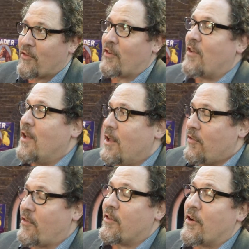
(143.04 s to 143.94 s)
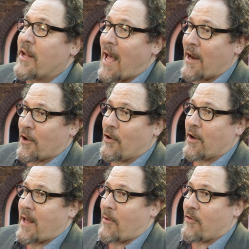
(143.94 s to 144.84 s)
Just learning how to
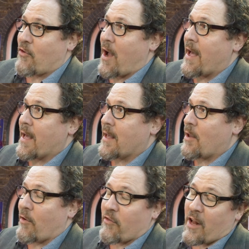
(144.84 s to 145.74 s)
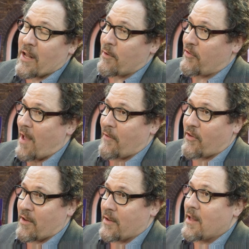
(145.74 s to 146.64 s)
cook, I was trying, you know, I was studying with
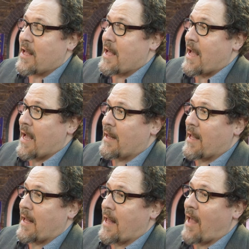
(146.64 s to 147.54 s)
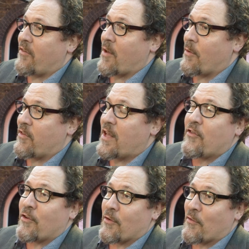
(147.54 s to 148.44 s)
chefs, and as they would
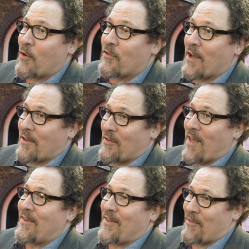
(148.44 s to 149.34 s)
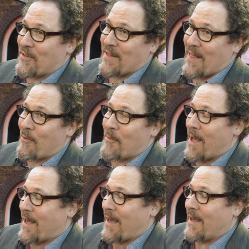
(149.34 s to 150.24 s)
teach you, of course, you get to taste everything they were
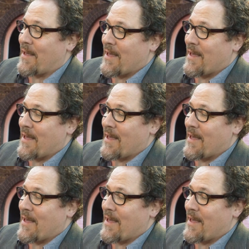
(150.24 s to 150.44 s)
making.